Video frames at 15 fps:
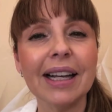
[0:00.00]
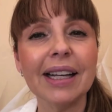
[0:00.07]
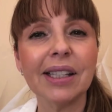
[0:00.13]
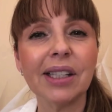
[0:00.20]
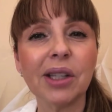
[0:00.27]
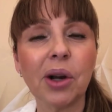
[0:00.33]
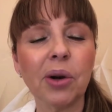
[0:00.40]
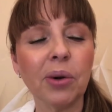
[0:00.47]

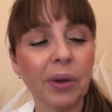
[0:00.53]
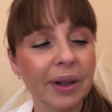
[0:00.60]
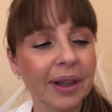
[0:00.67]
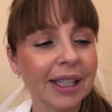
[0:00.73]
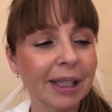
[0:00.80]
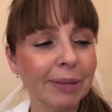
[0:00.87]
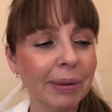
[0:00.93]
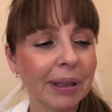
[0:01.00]
So
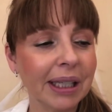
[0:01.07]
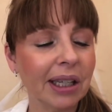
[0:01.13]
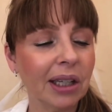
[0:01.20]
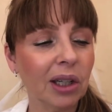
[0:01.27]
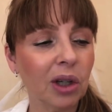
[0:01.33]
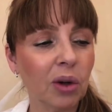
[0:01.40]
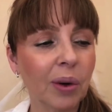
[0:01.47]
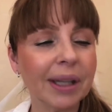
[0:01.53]
this
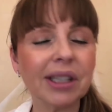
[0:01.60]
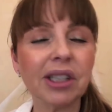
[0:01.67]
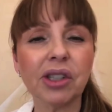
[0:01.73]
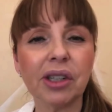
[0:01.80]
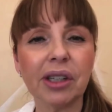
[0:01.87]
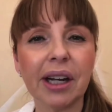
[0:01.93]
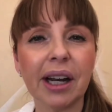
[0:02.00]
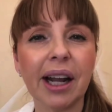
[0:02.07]
particular
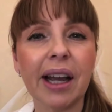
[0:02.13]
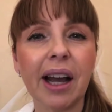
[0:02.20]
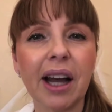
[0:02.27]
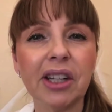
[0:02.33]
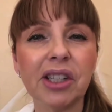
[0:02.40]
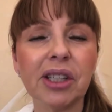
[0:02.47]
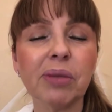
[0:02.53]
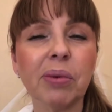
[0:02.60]
question, and
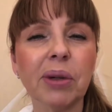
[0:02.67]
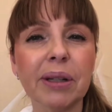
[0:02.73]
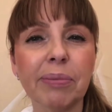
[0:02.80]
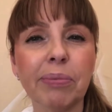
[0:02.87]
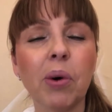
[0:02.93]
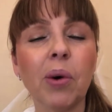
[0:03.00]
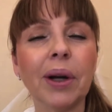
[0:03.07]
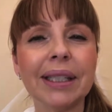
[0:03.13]
I just want to
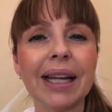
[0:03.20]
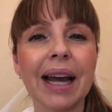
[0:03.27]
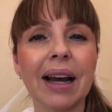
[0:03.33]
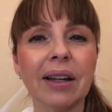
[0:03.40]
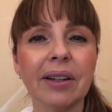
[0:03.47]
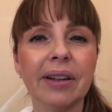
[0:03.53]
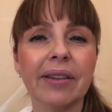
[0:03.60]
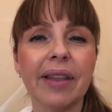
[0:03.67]
point
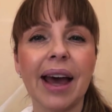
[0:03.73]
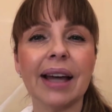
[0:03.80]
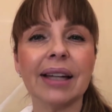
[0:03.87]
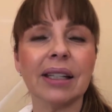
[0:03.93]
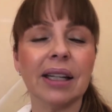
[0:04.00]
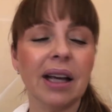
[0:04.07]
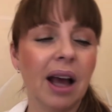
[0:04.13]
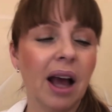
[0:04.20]
out that